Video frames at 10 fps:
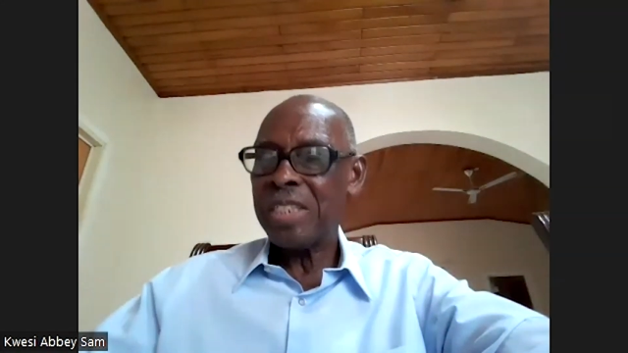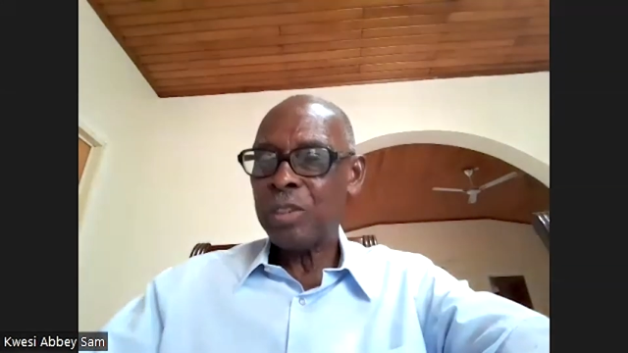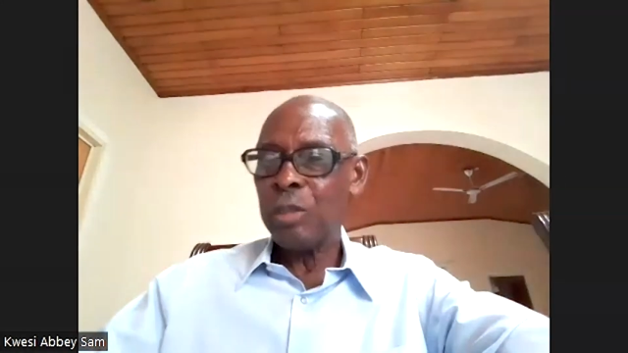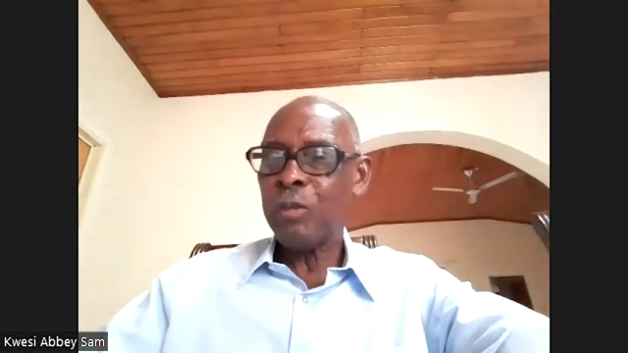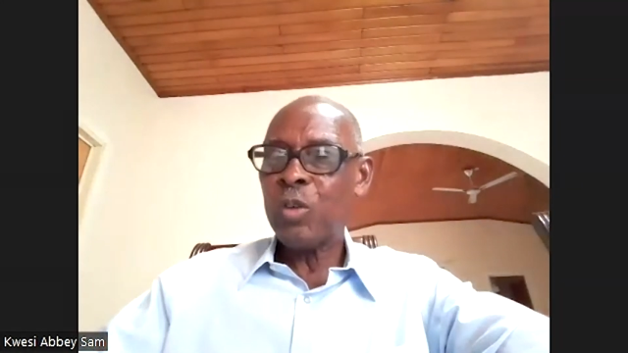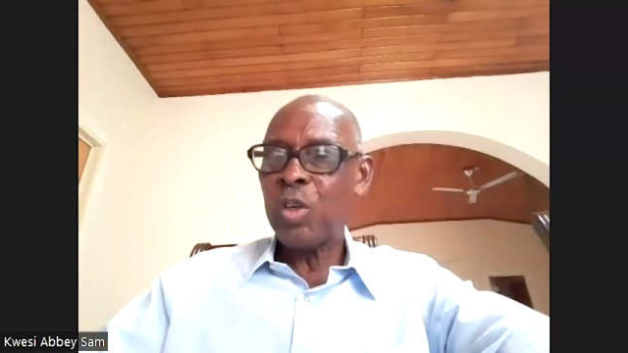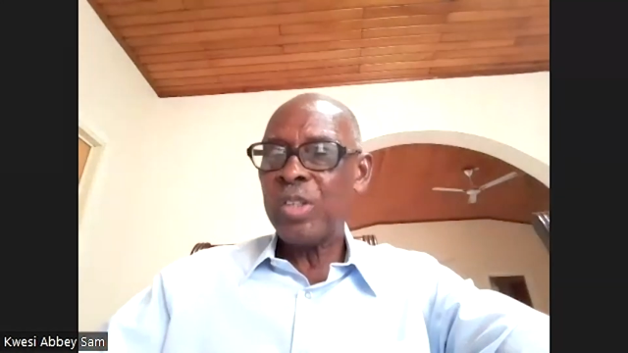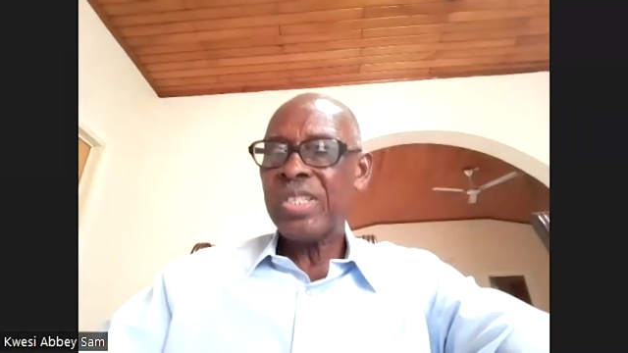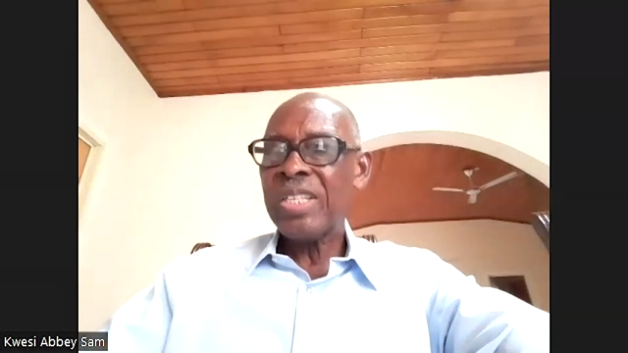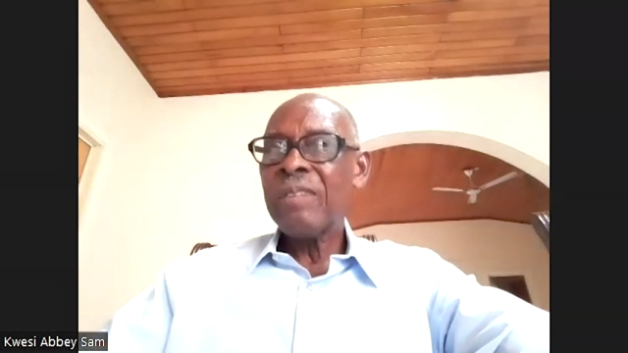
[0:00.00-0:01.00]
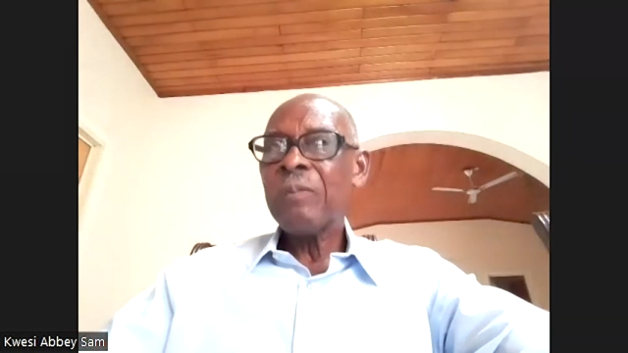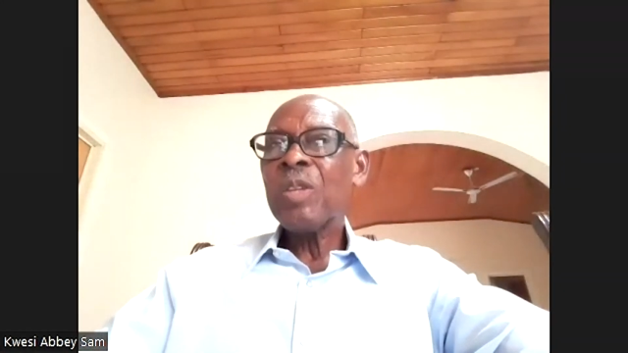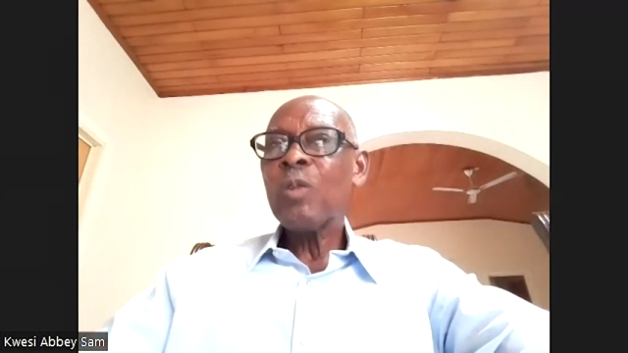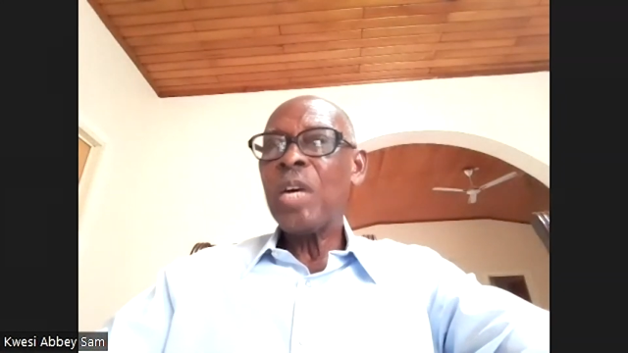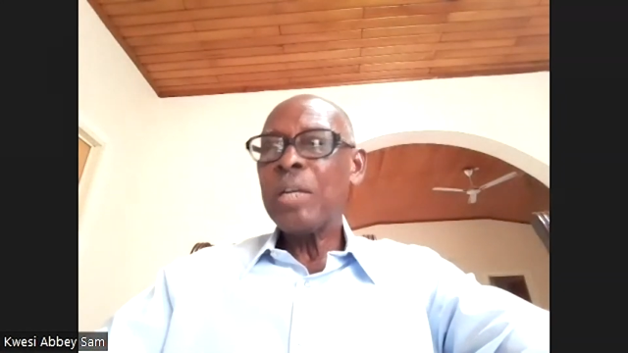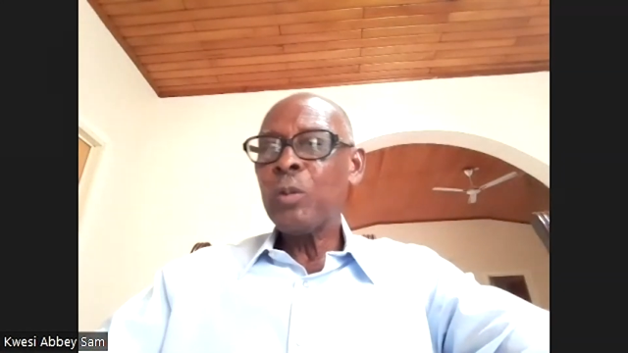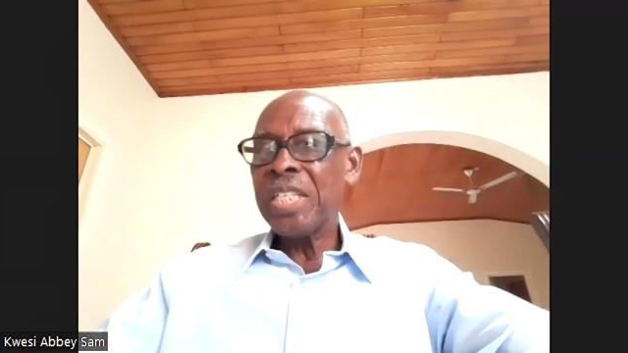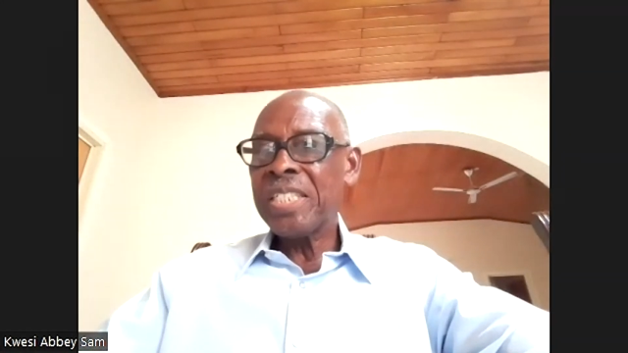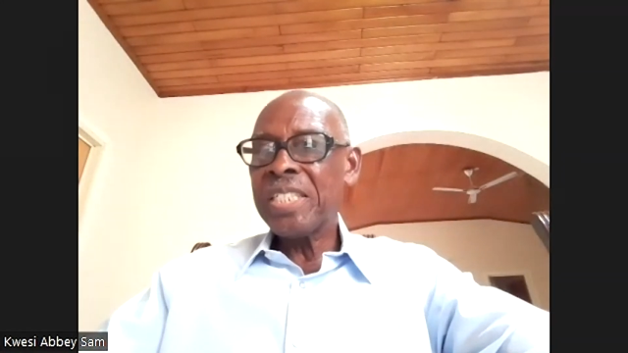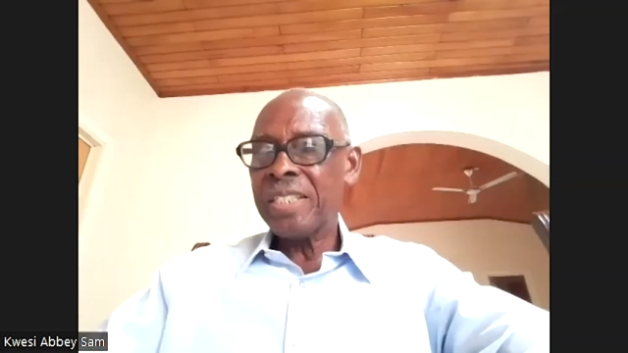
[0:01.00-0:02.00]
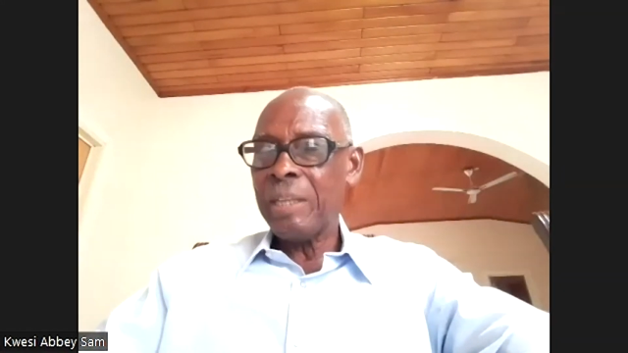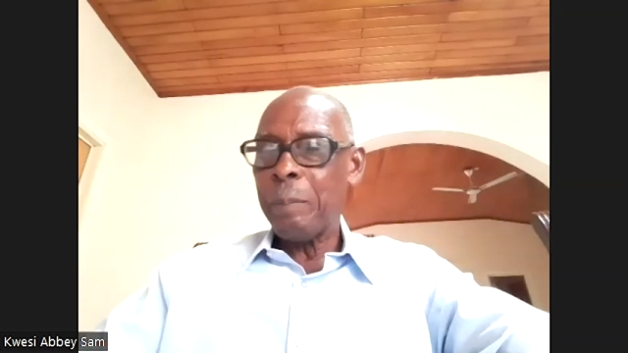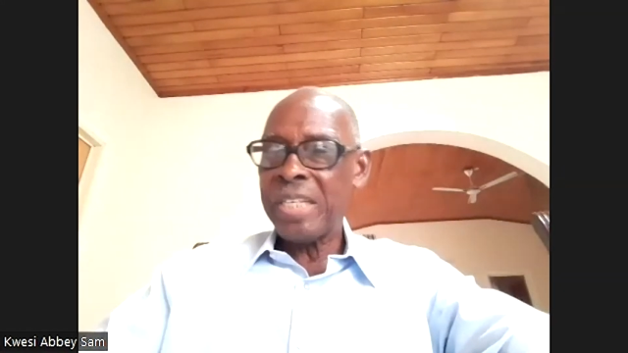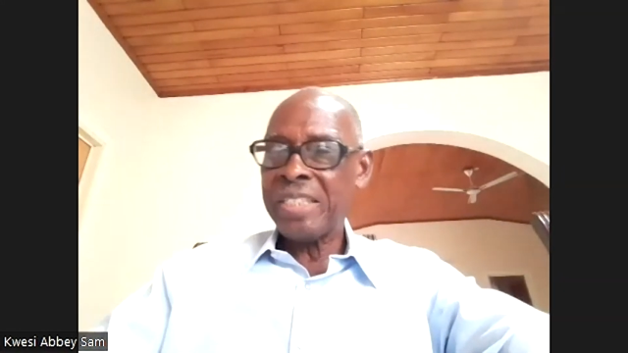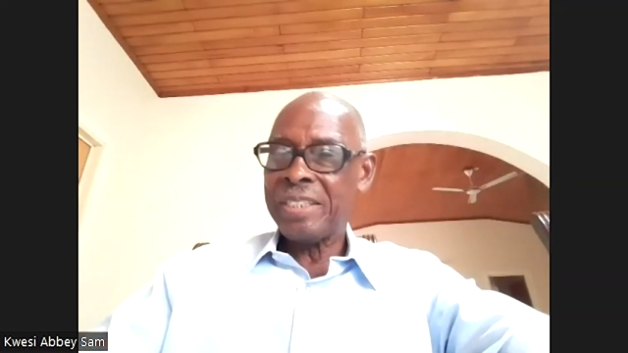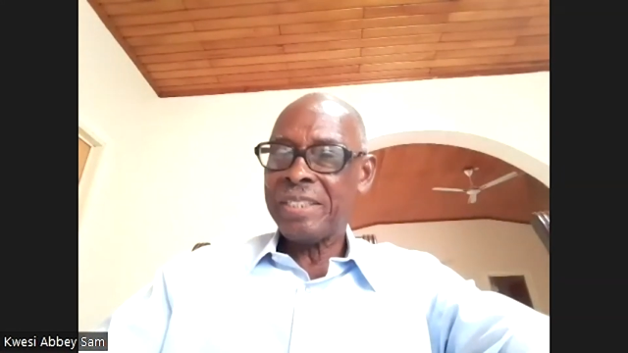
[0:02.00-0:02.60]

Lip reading: And of course, when we did the budget,